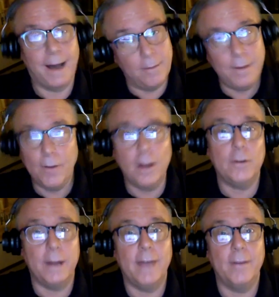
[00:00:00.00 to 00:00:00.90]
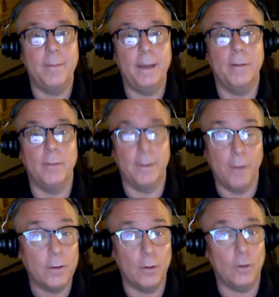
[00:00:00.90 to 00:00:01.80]
We've all known heavy people. We've
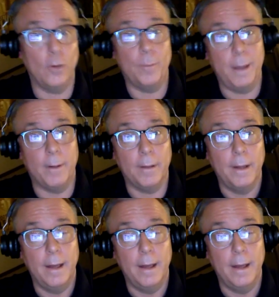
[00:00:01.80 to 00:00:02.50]
all known old people.